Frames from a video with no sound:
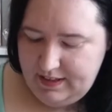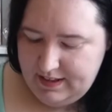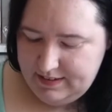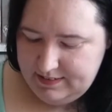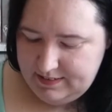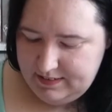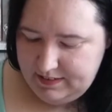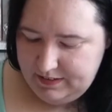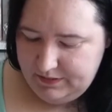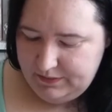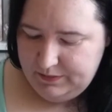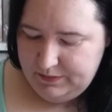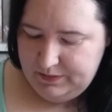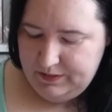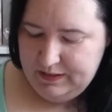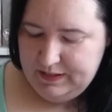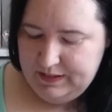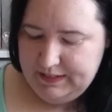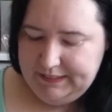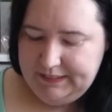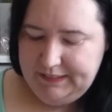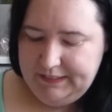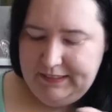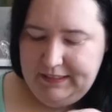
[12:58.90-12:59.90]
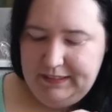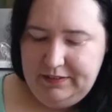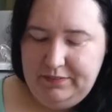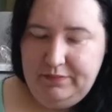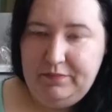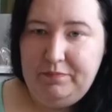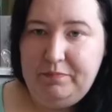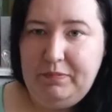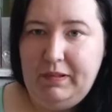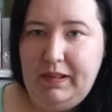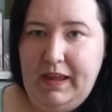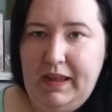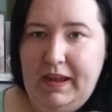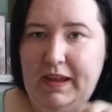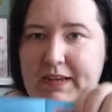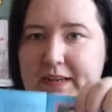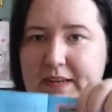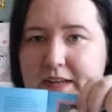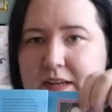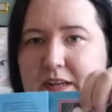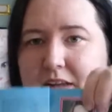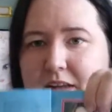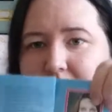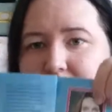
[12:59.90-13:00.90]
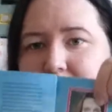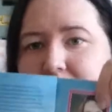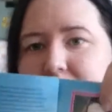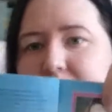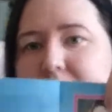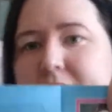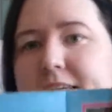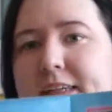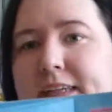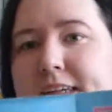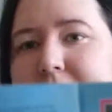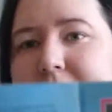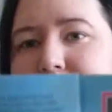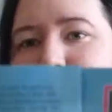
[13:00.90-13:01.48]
Yeah, so the understudy that played her was